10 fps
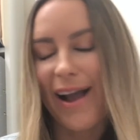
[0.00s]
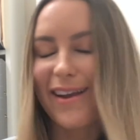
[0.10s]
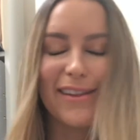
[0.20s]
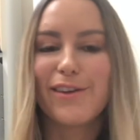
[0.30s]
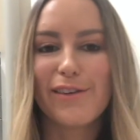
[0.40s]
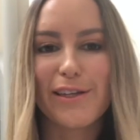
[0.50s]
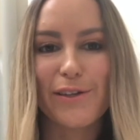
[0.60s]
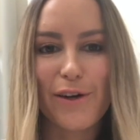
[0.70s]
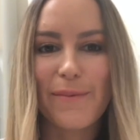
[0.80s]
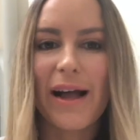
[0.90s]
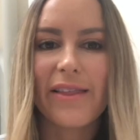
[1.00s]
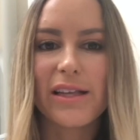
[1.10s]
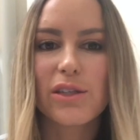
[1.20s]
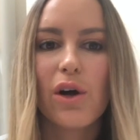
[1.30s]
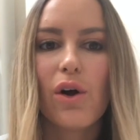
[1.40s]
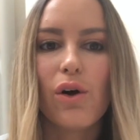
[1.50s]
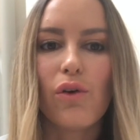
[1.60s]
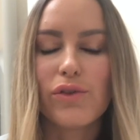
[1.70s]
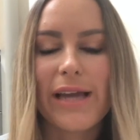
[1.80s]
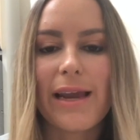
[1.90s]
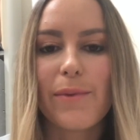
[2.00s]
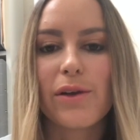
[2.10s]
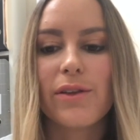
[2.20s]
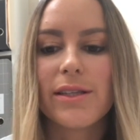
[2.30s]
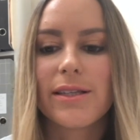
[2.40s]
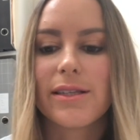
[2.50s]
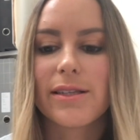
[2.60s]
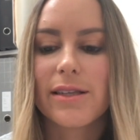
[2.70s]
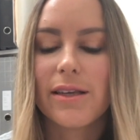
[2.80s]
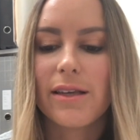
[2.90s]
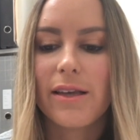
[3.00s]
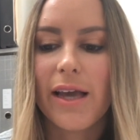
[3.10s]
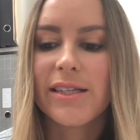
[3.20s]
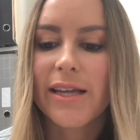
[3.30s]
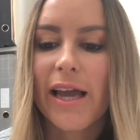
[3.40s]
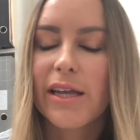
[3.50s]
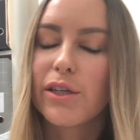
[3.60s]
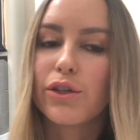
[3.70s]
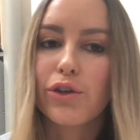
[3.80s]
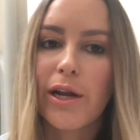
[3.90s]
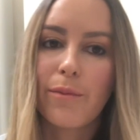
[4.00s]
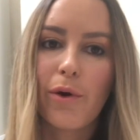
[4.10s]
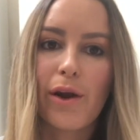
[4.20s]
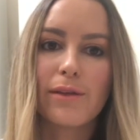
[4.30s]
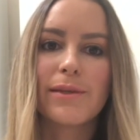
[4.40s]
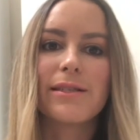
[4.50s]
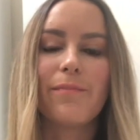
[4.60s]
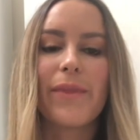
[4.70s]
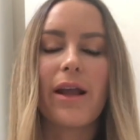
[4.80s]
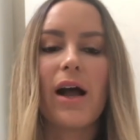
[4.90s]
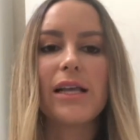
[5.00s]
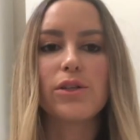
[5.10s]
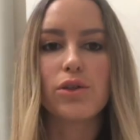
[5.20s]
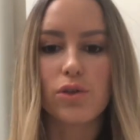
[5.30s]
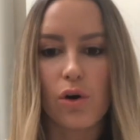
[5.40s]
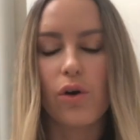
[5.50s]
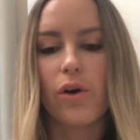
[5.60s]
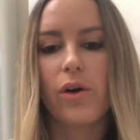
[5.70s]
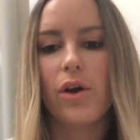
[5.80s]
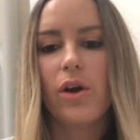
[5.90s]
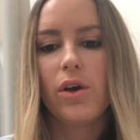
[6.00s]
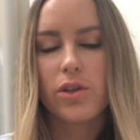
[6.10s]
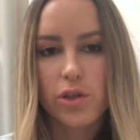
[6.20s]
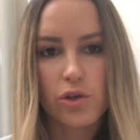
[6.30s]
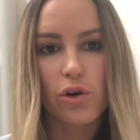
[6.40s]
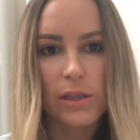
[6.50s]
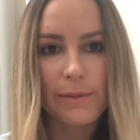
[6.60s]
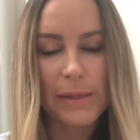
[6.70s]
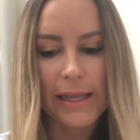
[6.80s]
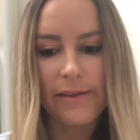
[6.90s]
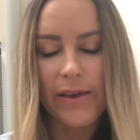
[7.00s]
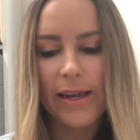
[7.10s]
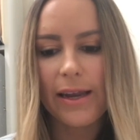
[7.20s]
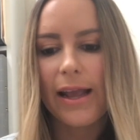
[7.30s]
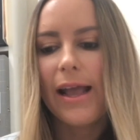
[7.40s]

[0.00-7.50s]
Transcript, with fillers: I could literally talk about this all day because it's education training program is something I so strongly believe in.